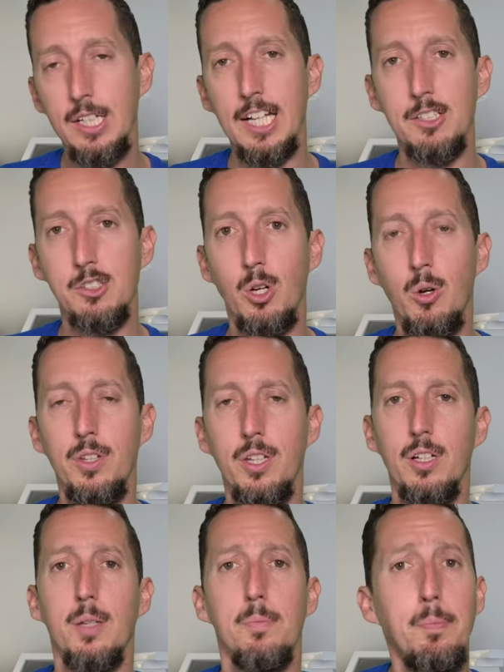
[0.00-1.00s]
And so
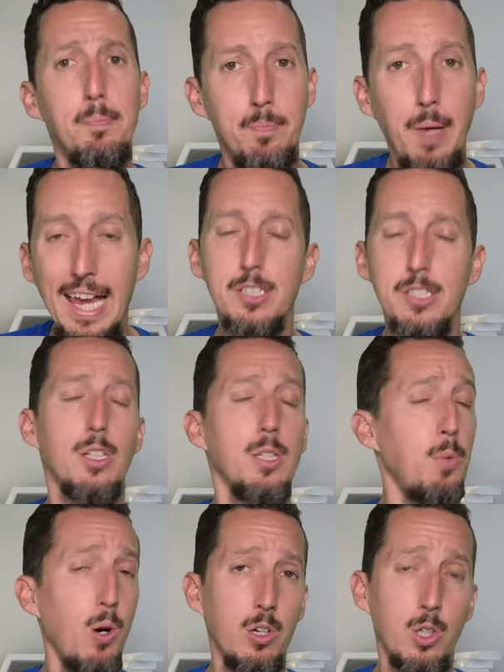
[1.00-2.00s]
the pace of the
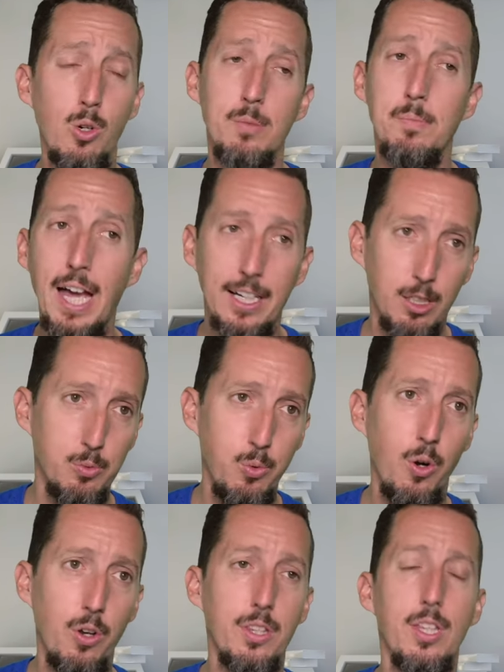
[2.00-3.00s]
ball going back and
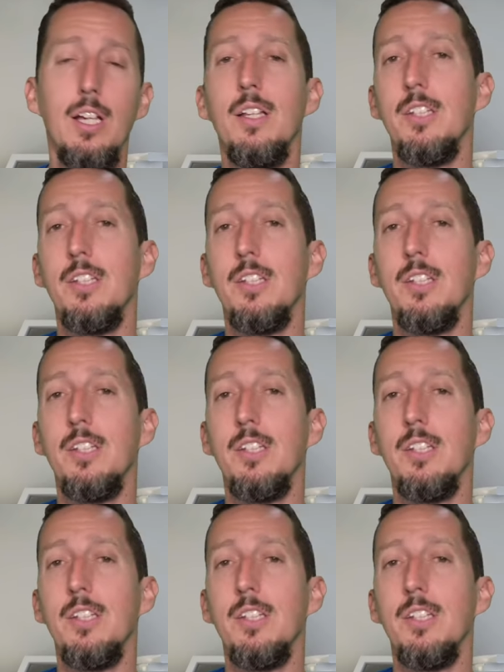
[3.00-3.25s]
forth,